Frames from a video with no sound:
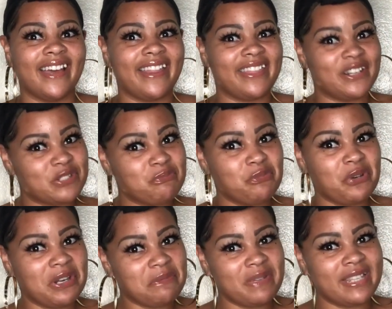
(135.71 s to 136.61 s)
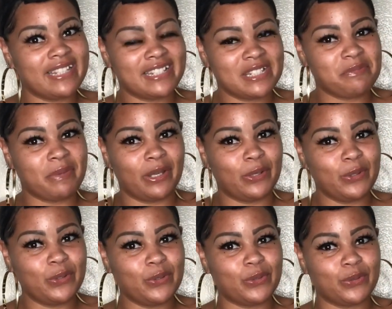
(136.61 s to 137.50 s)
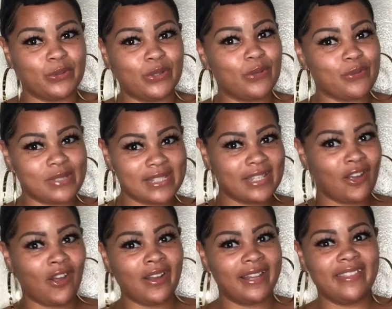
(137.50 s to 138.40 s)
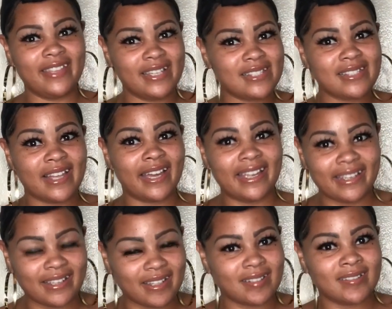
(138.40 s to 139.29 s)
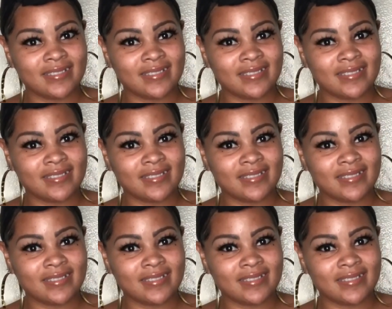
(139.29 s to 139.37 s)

there's more to me than just being cool. You don't see all of this? Like,